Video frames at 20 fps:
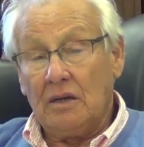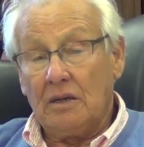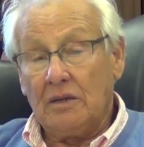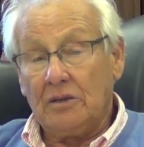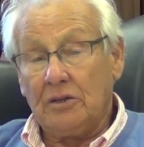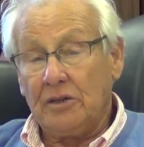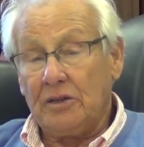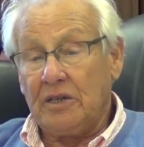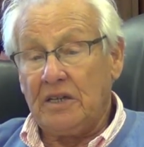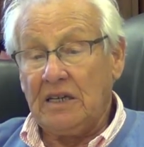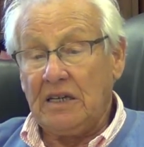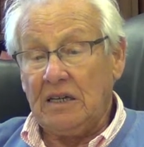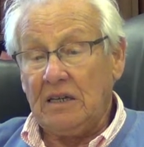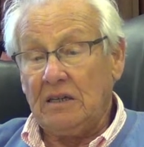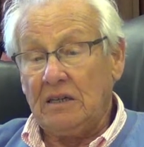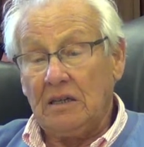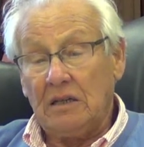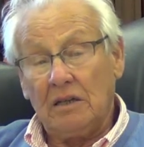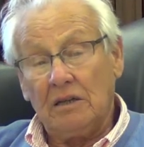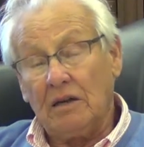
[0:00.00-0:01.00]
The
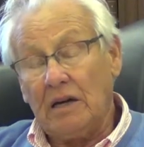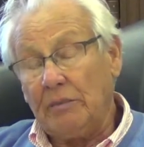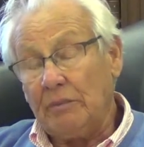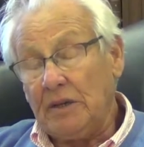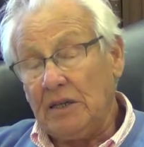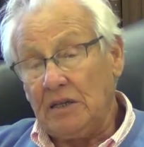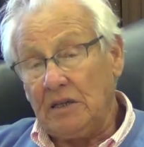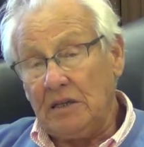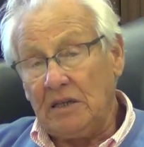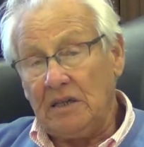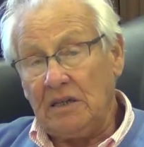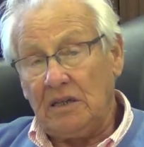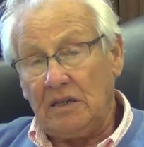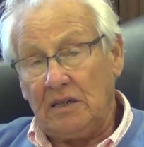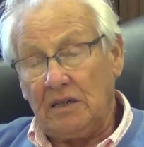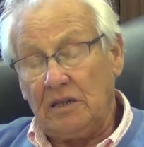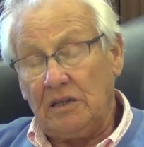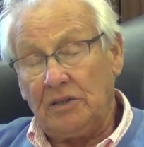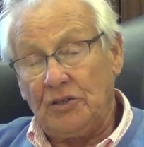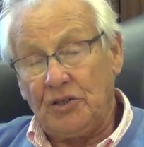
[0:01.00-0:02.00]
dean, I mean
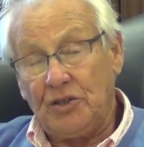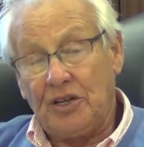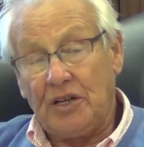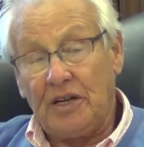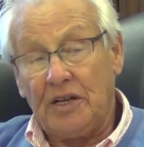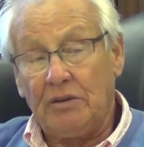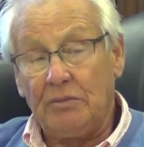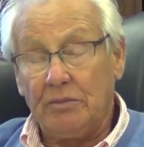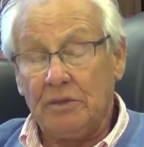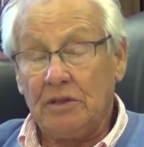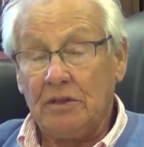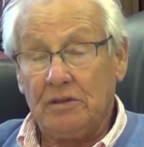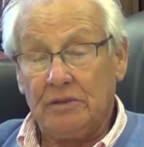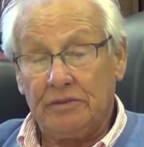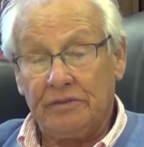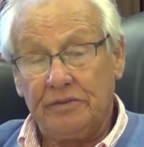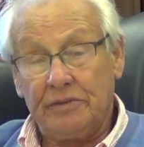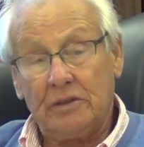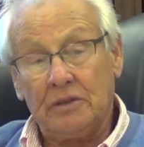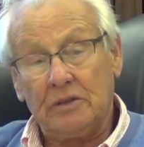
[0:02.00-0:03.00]
the chairman
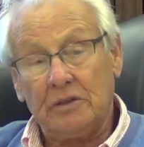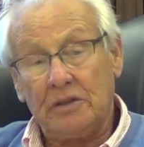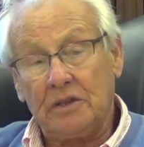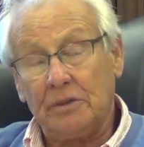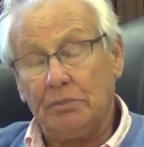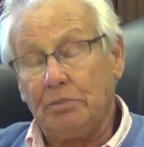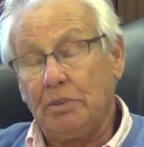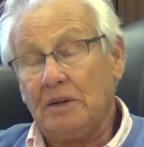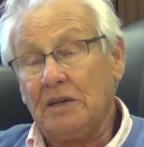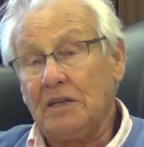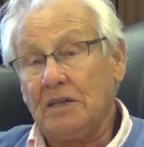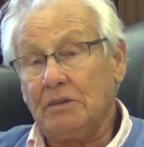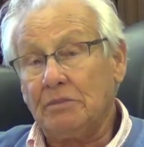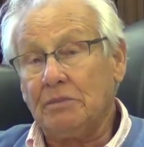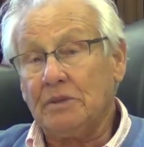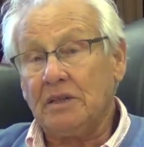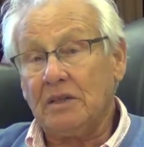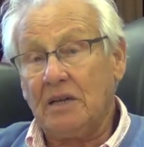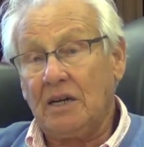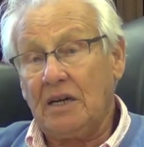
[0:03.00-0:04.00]
of the
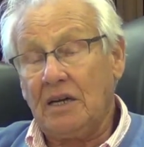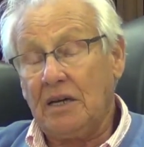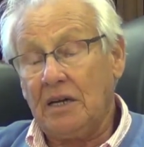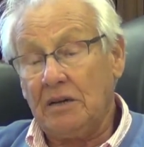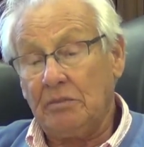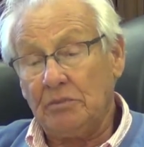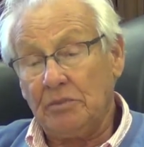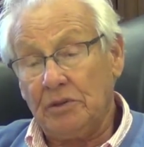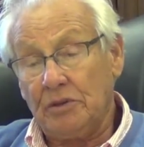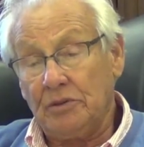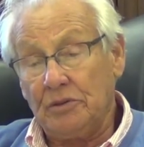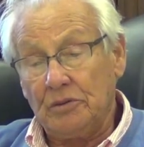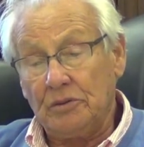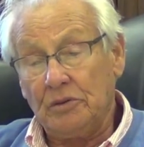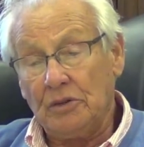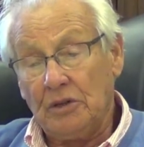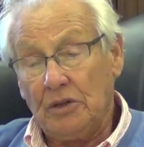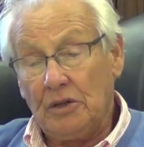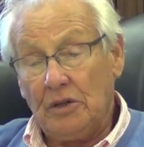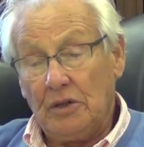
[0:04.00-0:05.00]
department came to
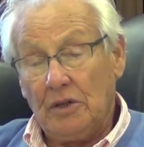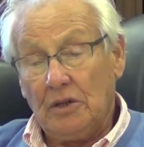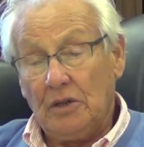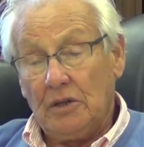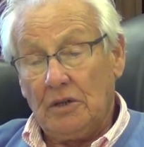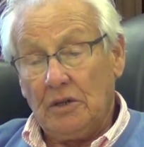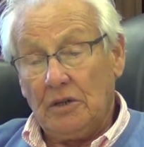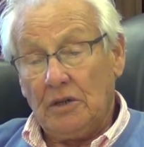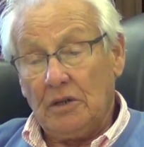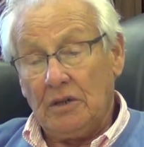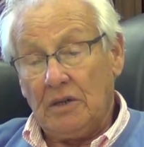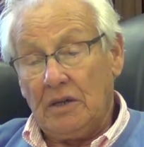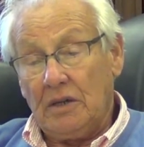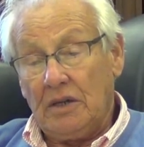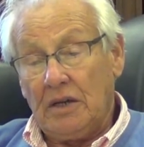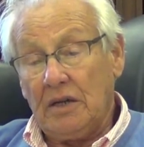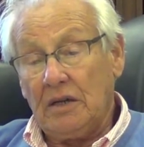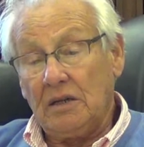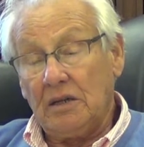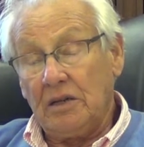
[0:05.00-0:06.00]

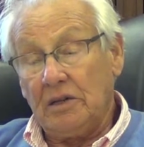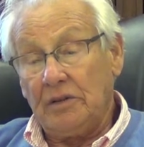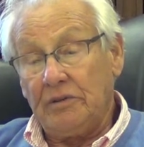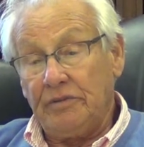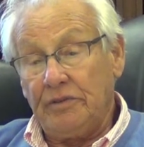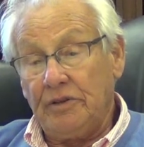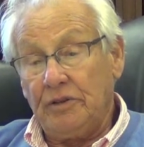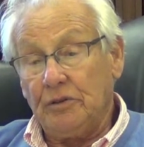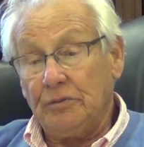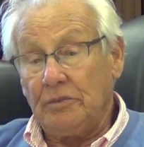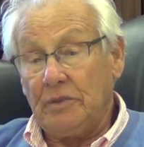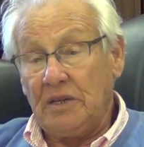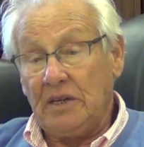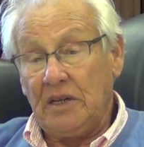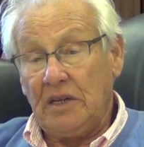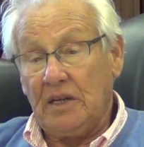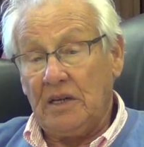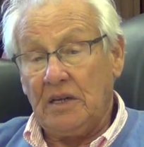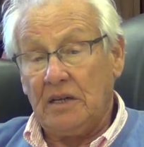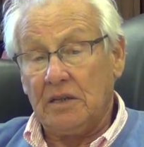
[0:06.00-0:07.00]
interview me
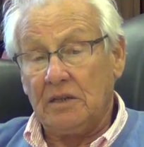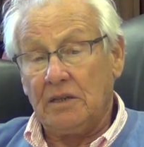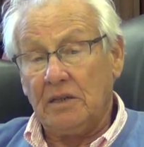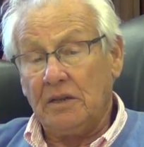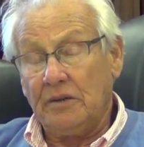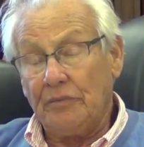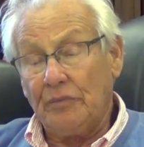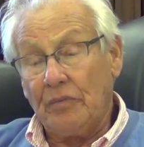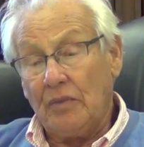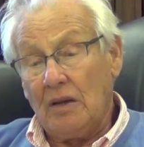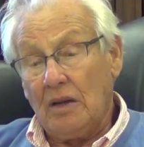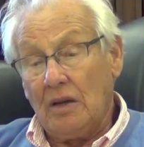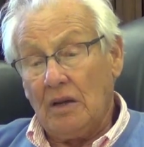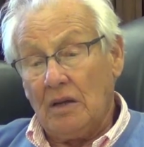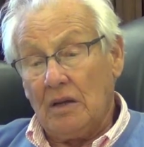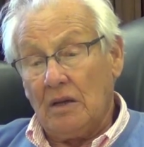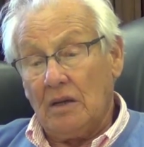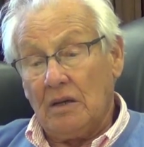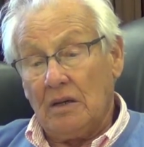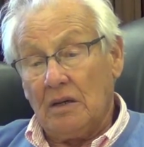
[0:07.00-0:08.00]
here
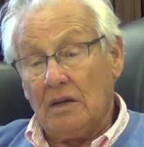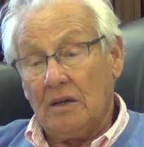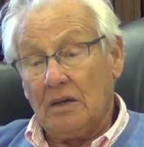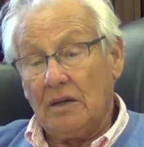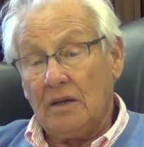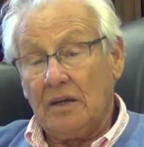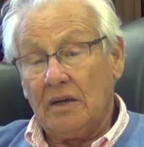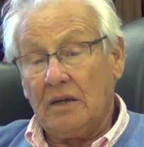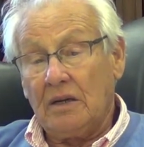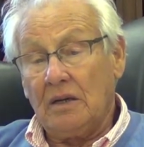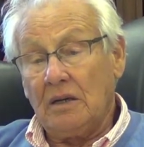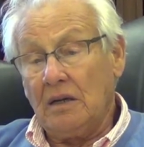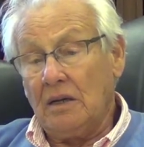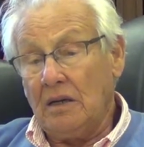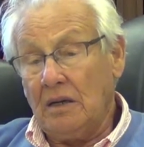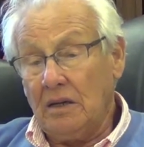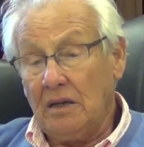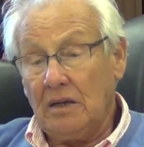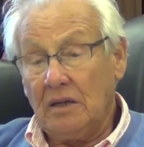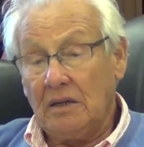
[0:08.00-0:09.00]
and
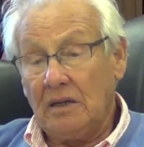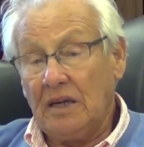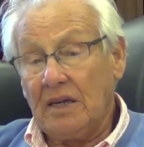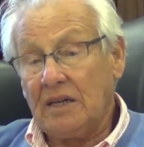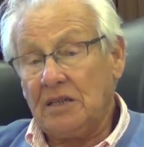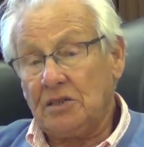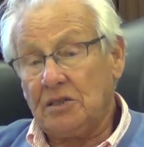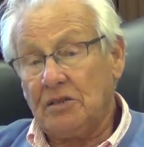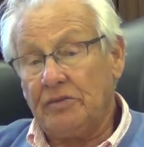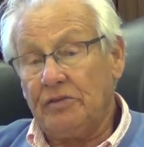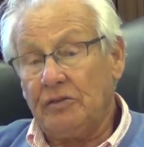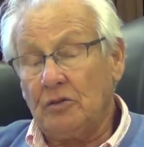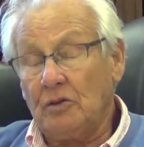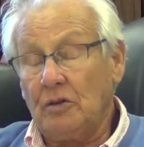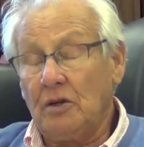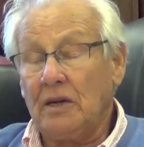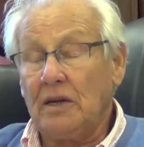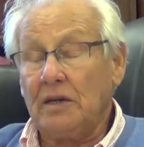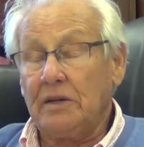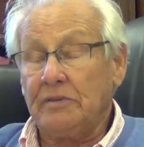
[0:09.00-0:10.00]
next
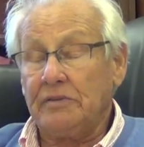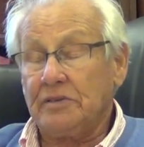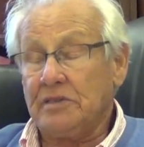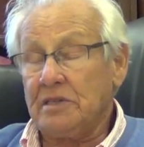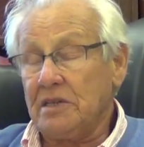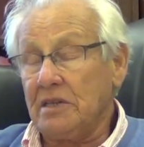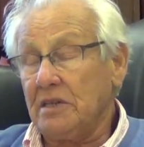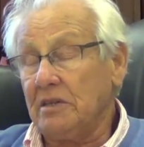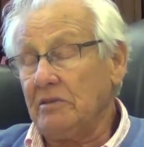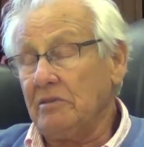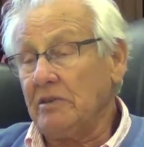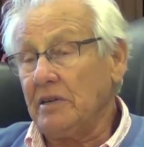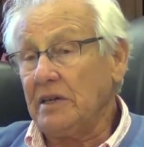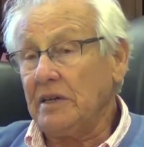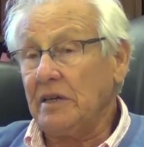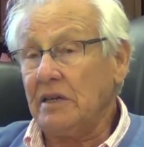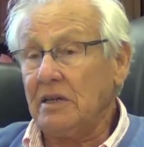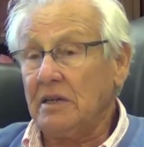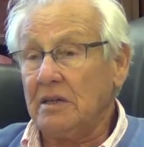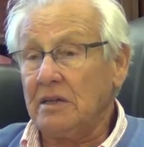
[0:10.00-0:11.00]
fall I was
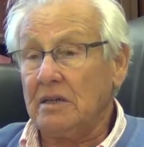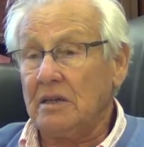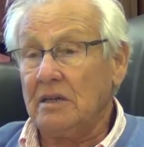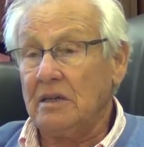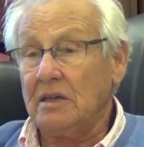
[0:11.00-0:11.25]
invited